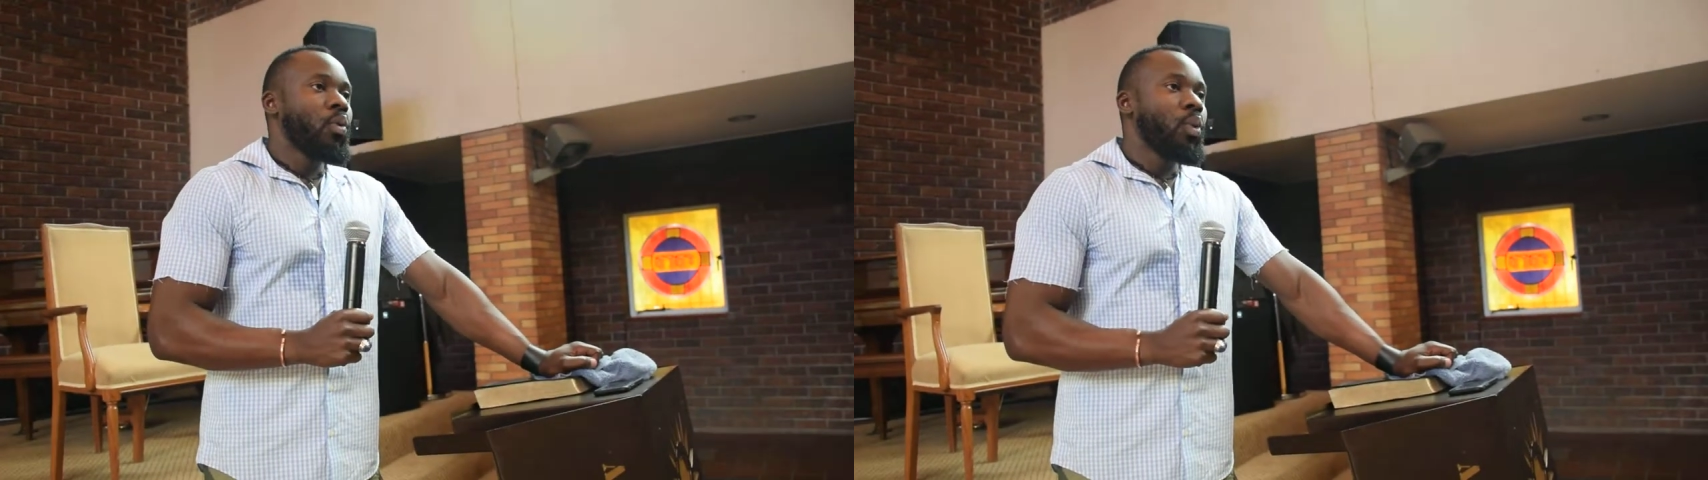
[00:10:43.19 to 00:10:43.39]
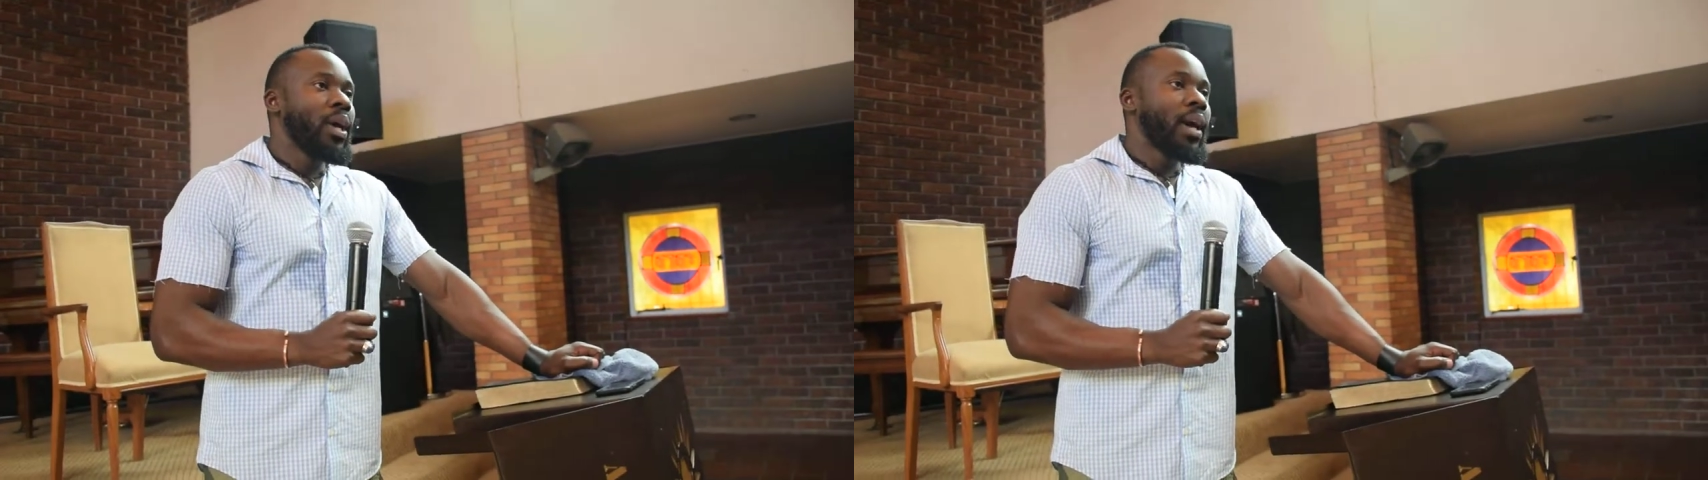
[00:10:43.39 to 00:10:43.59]

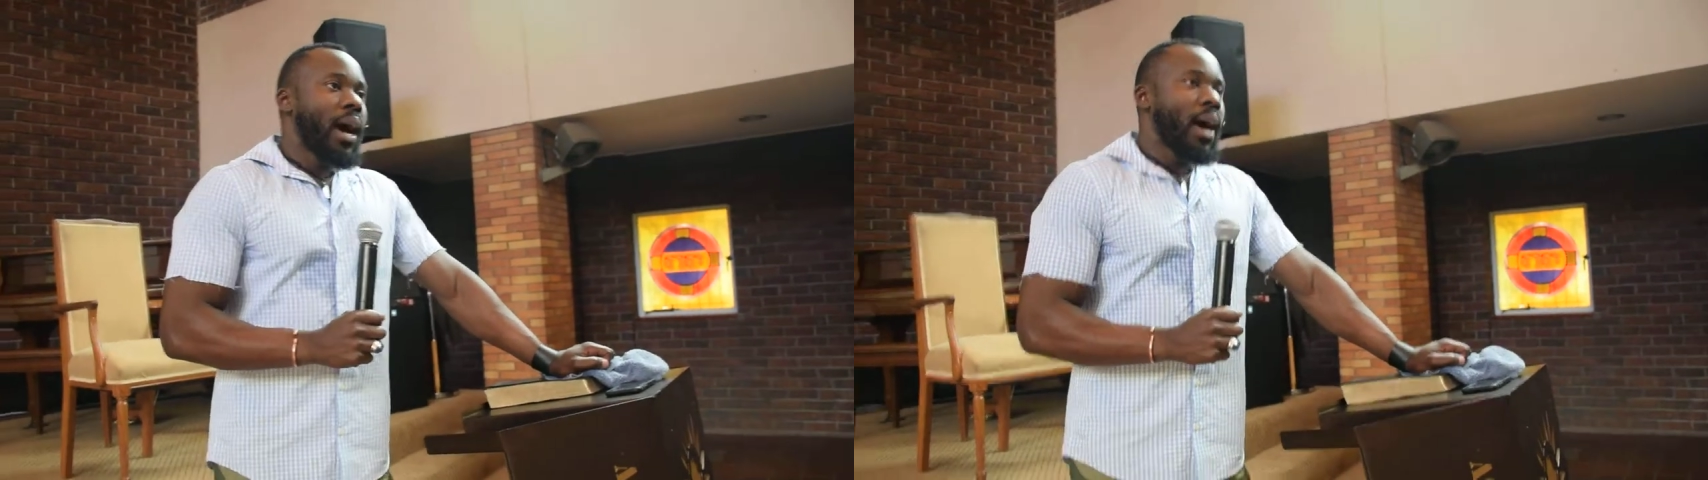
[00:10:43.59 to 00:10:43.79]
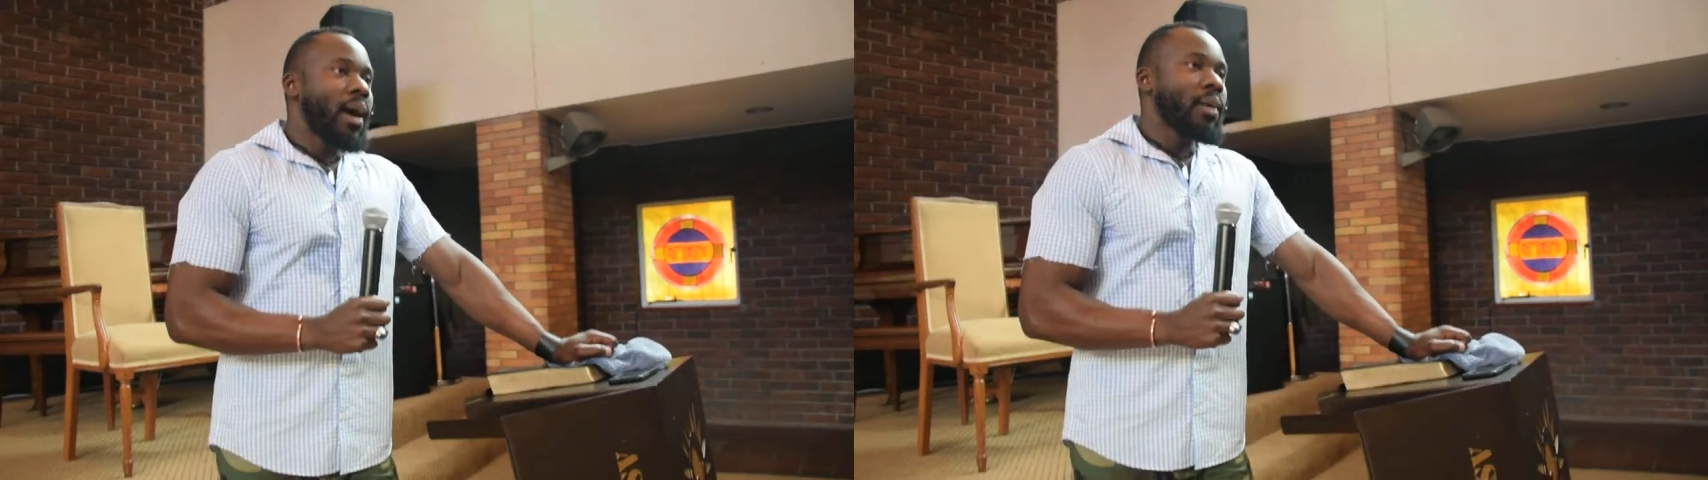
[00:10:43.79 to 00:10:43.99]
we
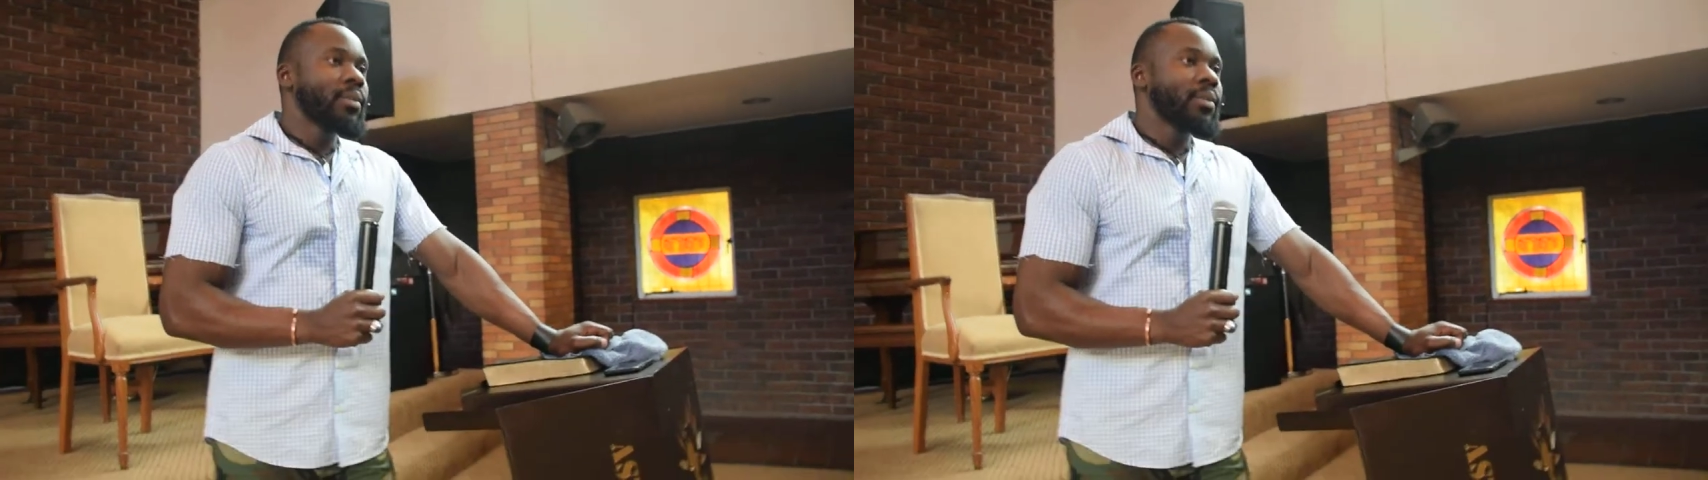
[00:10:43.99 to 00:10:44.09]
are